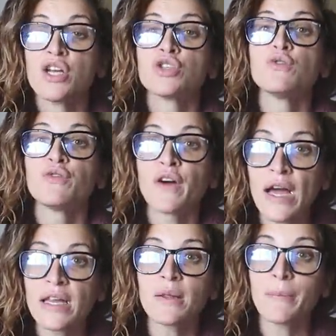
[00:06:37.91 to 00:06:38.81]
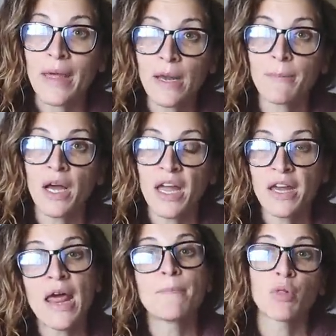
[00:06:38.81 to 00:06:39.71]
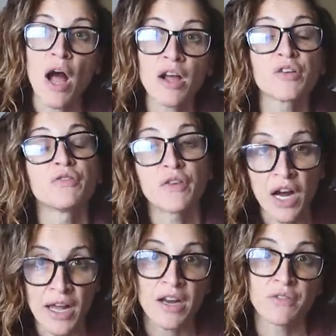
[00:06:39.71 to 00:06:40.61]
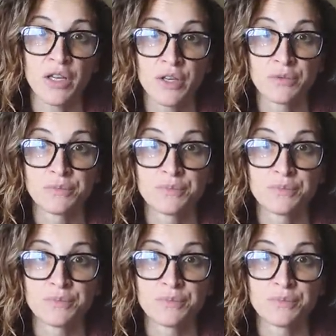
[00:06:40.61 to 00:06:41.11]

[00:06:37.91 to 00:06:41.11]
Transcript: to find the ban button and block the f out of you.